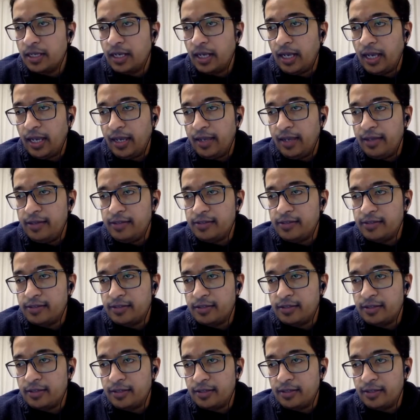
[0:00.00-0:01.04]
And
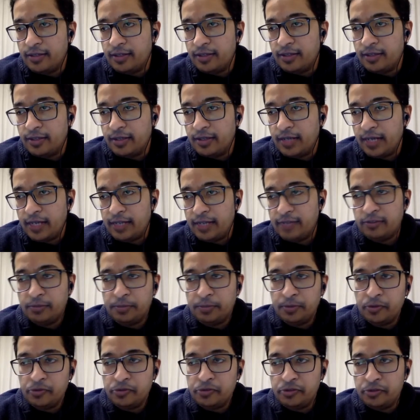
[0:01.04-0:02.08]
I
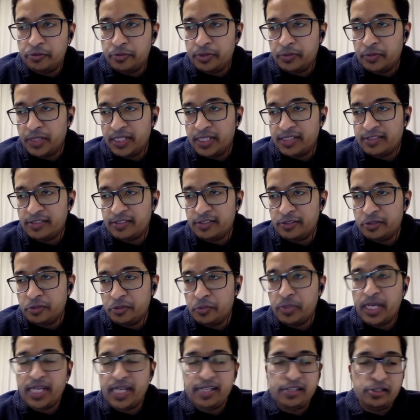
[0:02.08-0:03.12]
suppose you would want to know
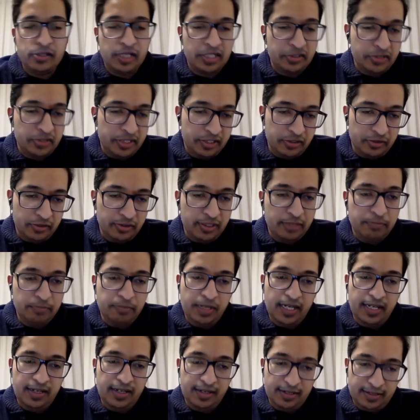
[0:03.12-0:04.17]
when you are going to
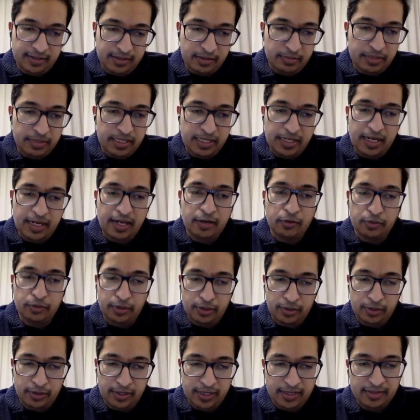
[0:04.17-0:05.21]
repay her. I mean, how
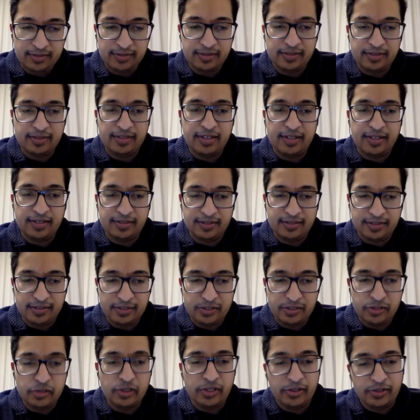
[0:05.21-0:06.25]
long is it that
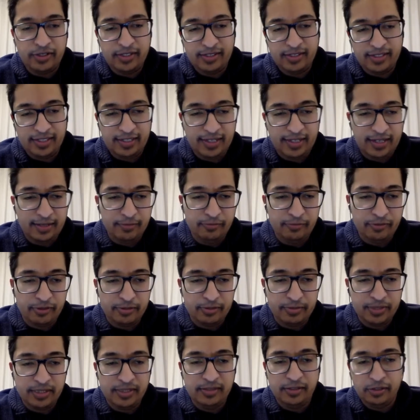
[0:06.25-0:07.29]
you are going to take help from
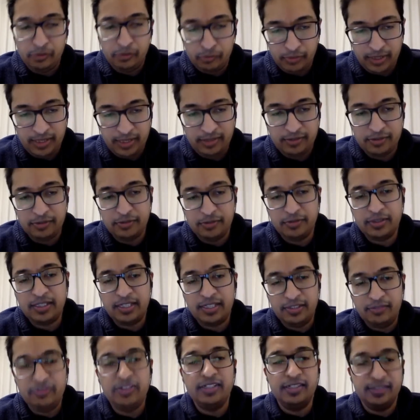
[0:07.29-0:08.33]
her? You want to
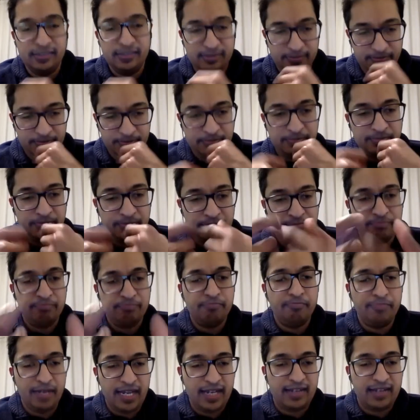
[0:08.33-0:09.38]
give her
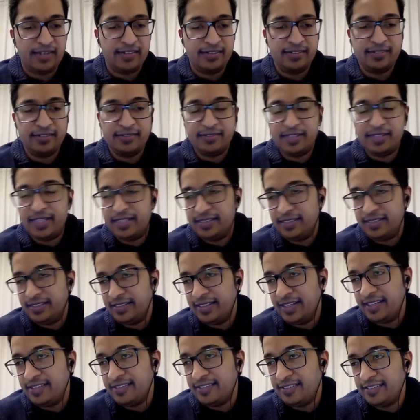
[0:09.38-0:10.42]
back. I think
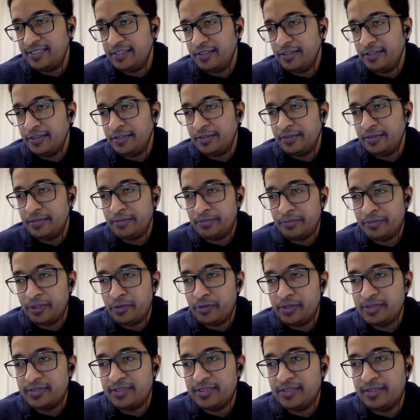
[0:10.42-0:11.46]
that is. Yeah, because they
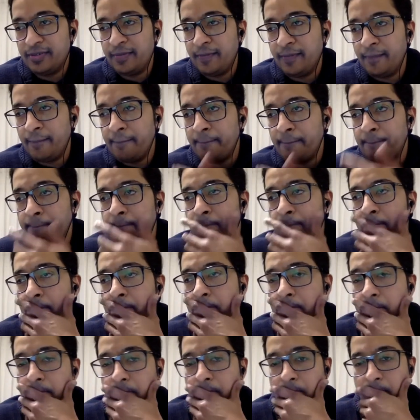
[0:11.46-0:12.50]
have seen me
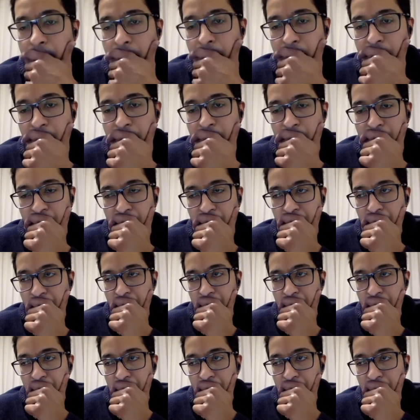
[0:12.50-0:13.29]
in a different